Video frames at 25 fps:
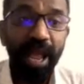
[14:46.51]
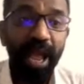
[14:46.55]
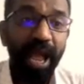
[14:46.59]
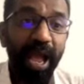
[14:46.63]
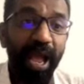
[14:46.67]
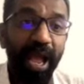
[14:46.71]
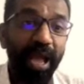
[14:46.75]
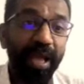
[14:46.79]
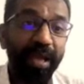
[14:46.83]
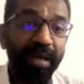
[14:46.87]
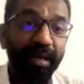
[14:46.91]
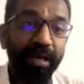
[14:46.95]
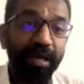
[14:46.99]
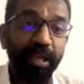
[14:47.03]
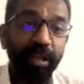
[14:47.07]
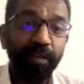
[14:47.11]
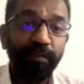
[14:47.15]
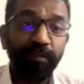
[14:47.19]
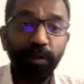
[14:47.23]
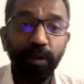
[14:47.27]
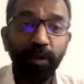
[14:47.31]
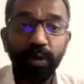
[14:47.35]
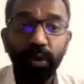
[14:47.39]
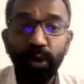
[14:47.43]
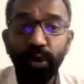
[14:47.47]
And if
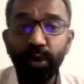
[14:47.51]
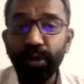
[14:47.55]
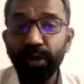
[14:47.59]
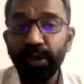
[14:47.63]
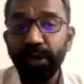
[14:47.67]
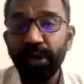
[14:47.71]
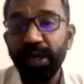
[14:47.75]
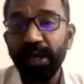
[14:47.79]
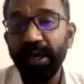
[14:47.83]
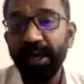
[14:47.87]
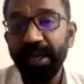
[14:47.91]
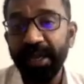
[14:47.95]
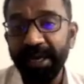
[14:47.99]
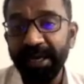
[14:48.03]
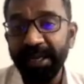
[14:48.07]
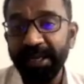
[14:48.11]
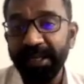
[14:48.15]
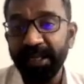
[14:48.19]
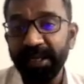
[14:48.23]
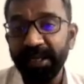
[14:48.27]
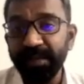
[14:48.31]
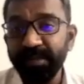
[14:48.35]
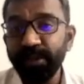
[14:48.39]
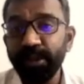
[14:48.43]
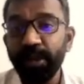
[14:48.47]
you look in
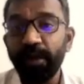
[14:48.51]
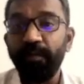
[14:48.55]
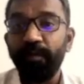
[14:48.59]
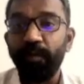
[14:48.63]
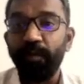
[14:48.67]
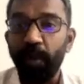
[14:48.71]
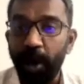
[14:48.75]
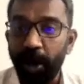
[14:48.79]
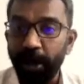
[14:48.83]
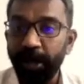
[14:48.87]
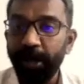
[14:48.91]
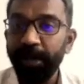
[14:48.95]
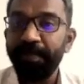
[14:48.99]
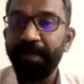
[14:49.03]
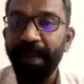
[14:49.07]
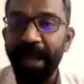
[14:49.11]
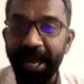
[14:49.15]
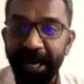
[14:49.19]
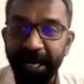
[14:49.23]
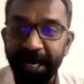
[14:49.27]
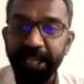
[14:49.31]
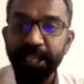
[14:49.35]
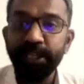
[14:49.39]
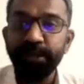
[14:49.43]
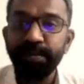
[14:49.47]
terms of water
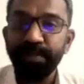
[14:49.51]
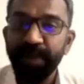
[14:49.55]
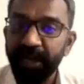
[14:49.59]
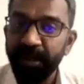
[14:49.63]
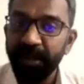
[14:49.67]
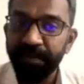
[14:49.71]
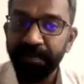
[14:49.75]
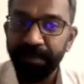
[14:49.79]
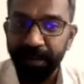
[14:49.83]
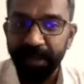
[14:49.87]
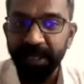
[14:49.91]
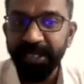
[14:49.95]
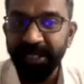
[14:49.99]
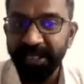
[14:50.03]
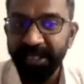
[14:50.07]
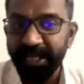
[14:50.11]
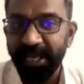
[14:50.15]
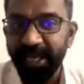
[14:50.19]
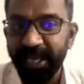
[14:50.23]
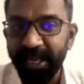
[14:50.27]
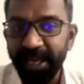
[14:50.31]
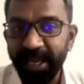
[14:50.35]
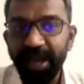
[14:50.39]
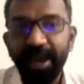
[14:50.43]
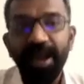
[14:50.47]
management per se,